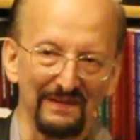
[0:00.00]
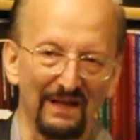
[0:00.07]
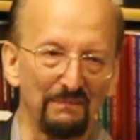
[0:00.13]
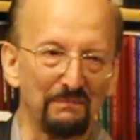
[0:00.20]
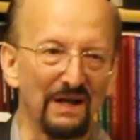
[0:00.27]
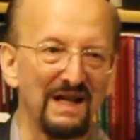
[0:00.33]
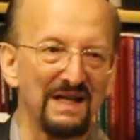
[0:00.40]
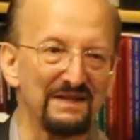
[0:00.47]
I'll
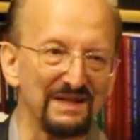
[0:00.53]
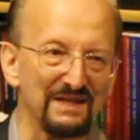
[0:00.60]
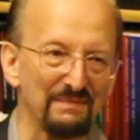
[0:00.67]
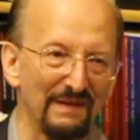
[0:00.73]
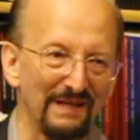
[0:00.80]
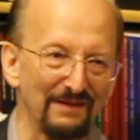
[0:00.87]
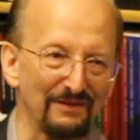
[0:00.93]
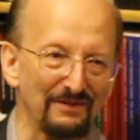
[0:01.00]
buy this
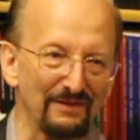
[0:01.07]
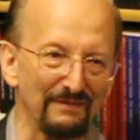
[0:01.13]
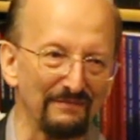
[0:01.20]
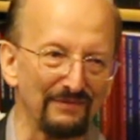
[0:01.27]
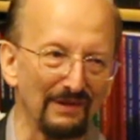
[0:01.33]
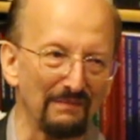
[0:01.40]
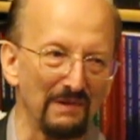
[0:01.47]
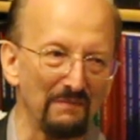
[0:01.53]

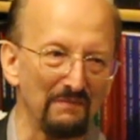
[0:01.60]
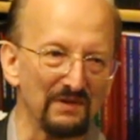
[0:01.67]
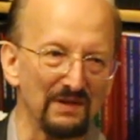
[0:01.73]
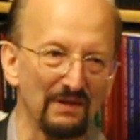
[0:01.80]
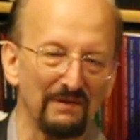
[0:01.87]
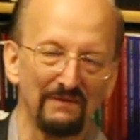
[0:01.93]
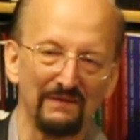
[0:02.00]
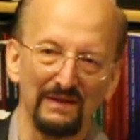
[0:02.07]
manuscript from him."
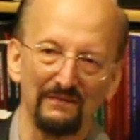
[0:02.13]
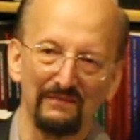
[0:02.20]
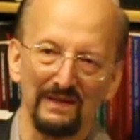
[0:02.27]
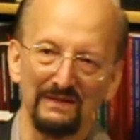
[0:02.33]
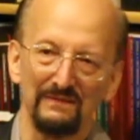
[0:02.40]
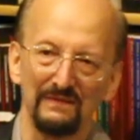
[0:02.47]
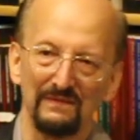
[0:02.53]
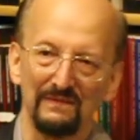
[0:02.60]
So
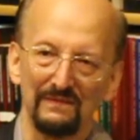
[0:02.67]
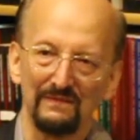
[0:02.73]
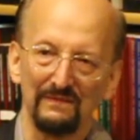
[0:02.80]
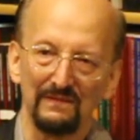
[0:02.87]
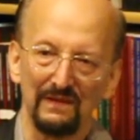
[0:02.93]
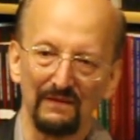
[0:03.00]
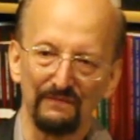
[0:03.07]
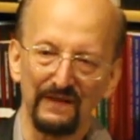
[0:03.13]
he
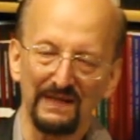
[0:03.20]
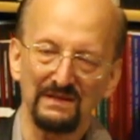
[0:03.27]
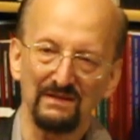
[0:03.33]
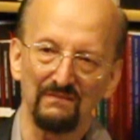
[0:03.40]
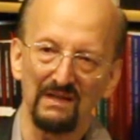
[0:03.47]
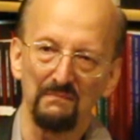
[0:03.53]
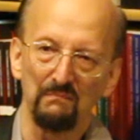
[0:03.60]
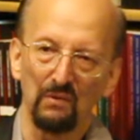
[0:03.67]

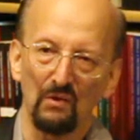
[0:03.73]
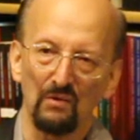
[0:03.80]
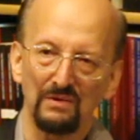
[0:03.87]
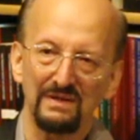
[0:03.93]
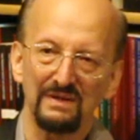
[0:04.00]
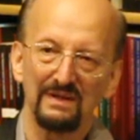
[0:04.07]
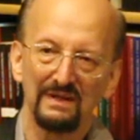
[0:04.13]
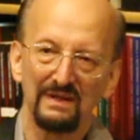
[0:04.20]
effectively
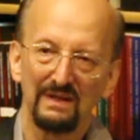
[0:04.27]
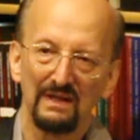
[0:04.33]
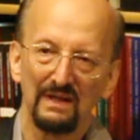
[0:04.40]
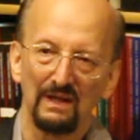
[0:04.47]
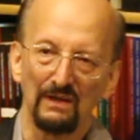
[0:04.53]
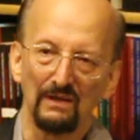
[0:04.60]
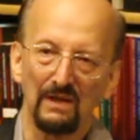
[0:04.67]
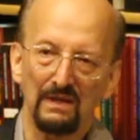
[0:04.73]
bought
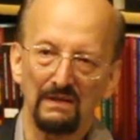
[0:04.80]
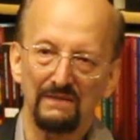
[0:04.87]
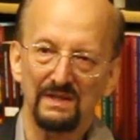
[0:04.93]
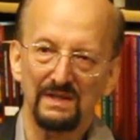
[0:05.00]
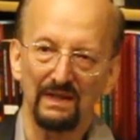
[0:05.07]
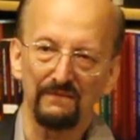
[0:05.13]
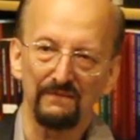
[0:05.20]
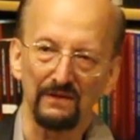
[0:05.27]
a lot of
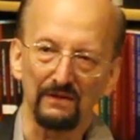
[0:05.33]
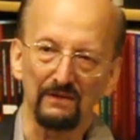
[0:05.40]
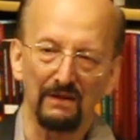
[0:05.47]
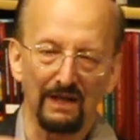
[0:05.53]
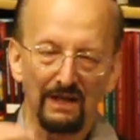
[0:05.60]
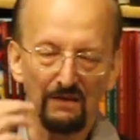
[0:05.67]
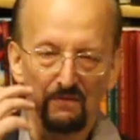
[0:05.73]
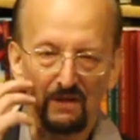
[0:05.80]
stuff that
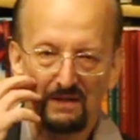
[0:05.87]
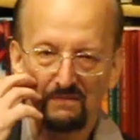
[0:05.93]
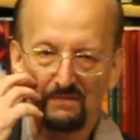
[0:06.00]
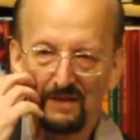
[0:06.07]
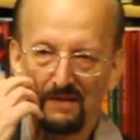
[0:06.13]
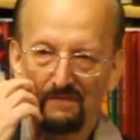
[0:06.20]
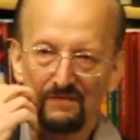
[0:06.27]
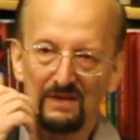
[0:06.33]
Crowley might
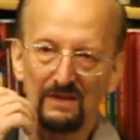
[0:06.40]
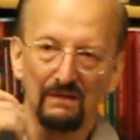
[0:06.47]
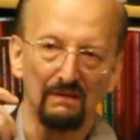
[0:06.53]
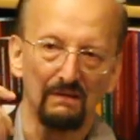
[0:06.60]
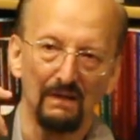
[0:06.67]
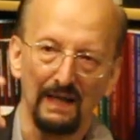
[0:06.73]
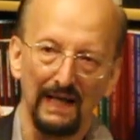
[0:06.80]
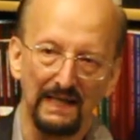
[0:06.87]
have left
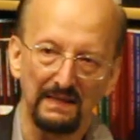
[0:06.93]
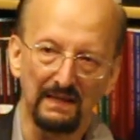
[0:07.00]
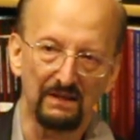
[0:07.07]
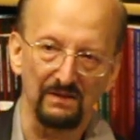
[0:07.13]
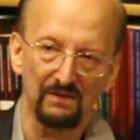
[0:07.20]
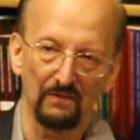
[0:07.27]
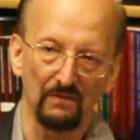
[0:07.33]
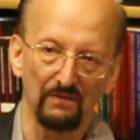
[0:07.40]
in
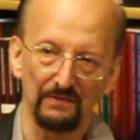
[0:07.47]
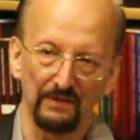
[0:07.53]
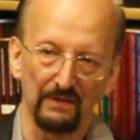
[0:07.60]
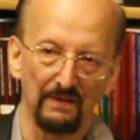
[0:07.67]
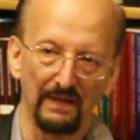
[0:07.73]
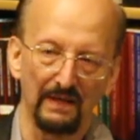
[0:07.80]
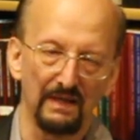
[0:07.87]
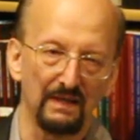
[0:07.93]
attics or
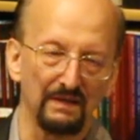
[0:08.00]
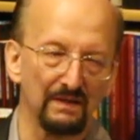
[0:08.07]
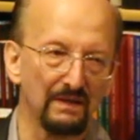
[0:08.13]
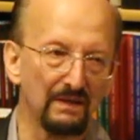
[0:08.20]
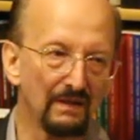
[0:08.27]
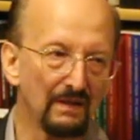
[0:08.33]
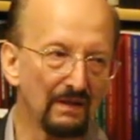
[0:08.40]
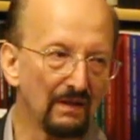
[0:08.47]
thrown out
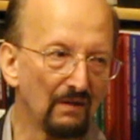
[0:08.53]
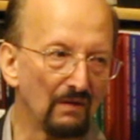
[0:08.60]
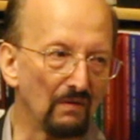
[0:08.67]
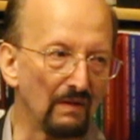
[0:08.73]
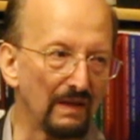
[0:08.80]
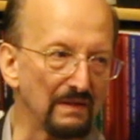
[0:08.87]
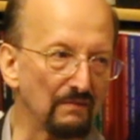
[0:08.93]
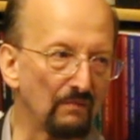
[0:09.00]

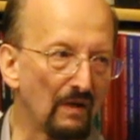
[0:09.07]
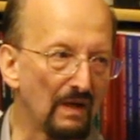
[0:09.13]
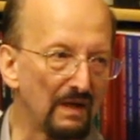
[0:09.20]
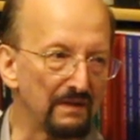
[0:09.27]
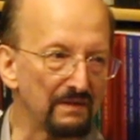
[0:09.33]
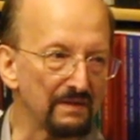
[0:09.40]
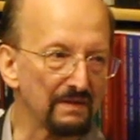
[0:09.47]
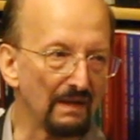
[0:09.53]
or
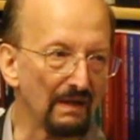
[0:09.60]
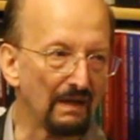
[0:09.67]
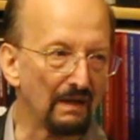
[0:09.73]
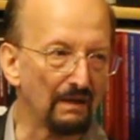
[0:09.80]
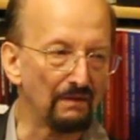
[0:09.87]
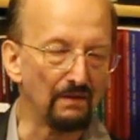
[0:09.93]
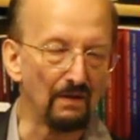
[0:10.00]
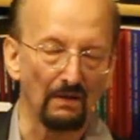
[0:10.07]
otherwise
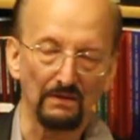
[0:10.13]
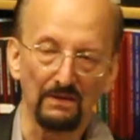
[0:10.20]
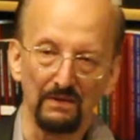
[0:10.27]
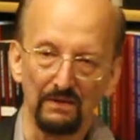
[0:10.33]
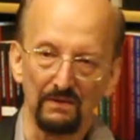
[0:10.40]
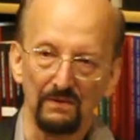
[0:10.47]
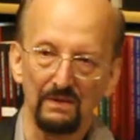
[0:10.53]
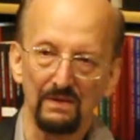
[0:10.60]
not
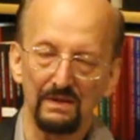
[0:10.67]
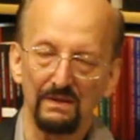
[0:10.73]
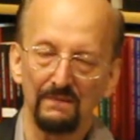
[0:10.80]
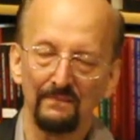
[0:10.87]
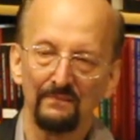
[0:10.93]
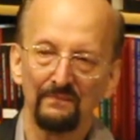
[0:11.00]
used.